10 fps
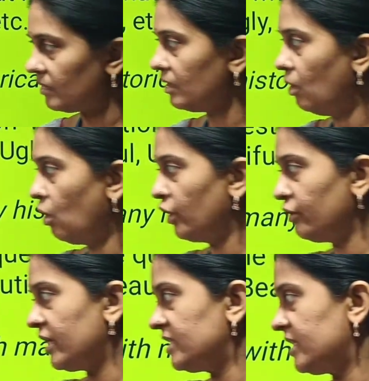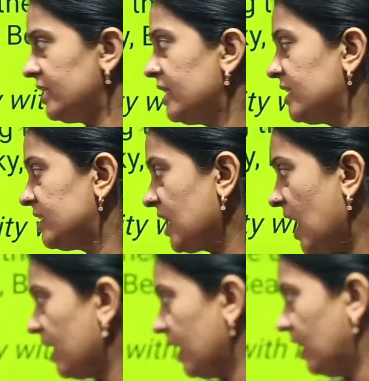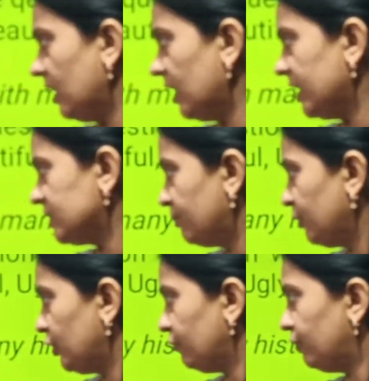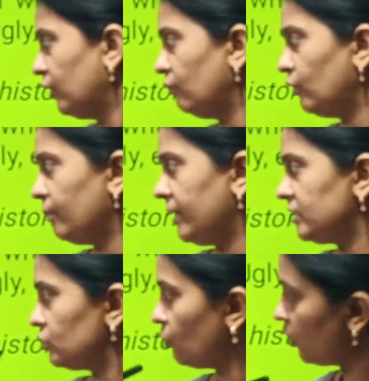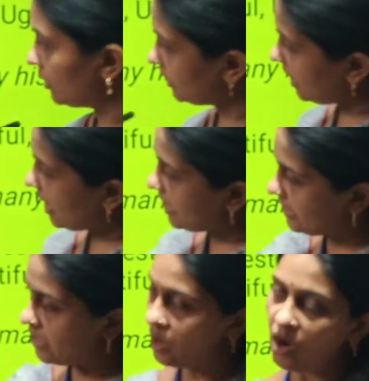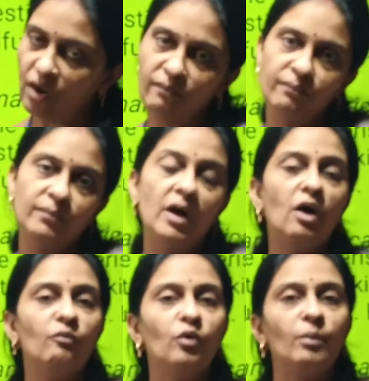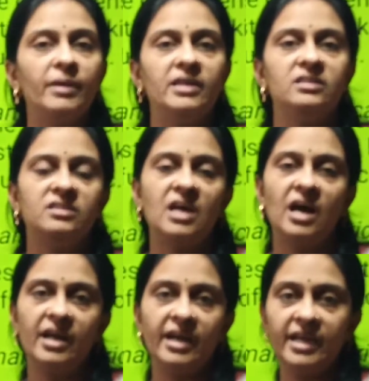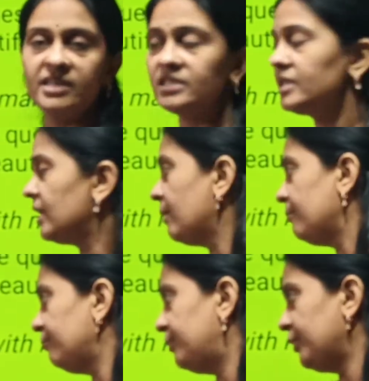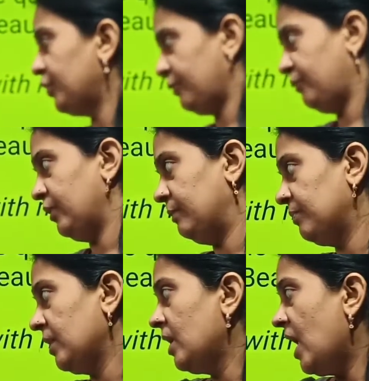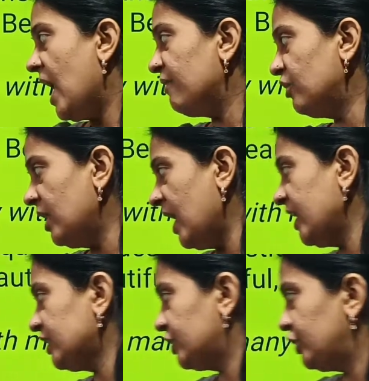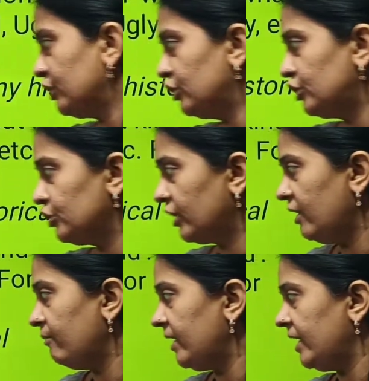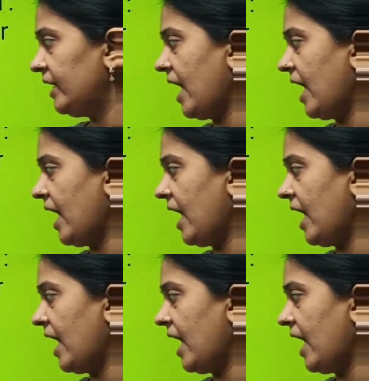Or you can say Sarah is a beautiful woman. So what kind of a woman Sarah is? Beautiful. I would like you to give me an